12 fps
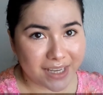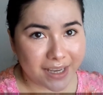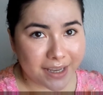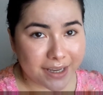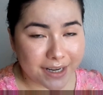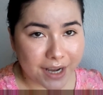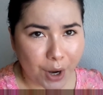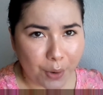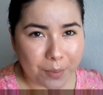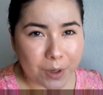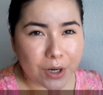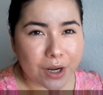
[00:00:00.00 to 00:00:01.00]
And now
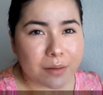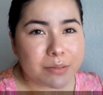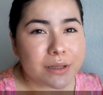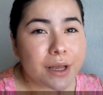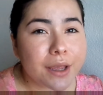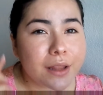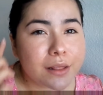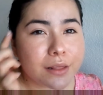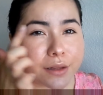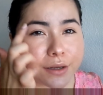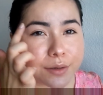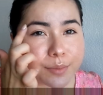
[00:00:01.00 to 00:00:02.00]
I'm gonna apply a
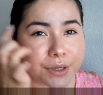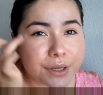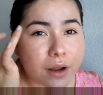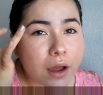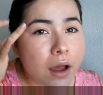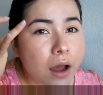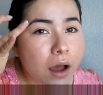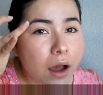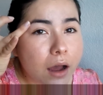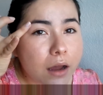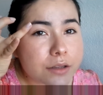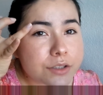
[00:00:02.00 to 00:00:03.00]
little bit
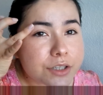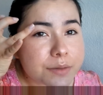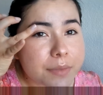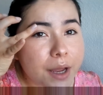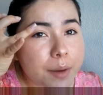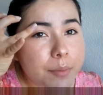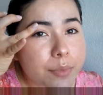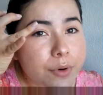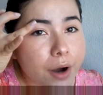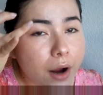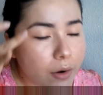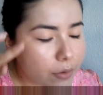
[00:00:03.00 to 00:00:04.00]
under my
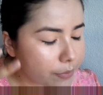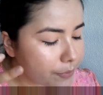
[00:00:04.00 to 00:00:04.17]
brow.